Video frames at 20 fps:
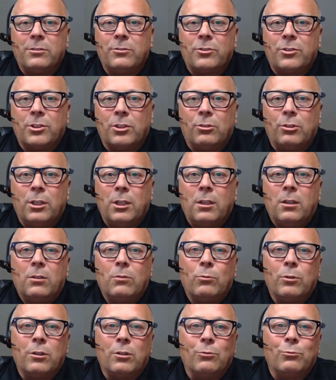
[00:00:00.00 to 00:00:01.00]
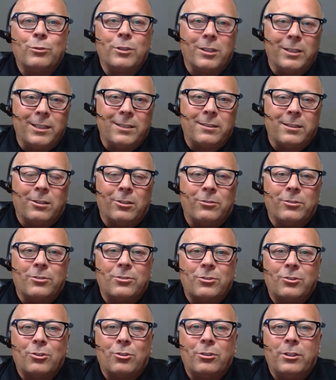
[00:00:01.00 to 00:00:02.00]
And so what will really tell
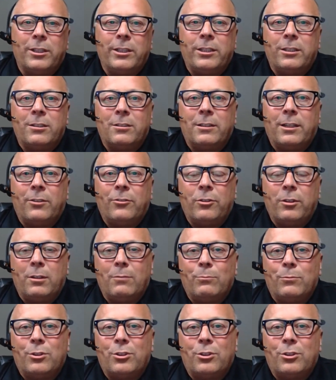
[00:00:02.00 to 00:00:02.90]
the story here, I think,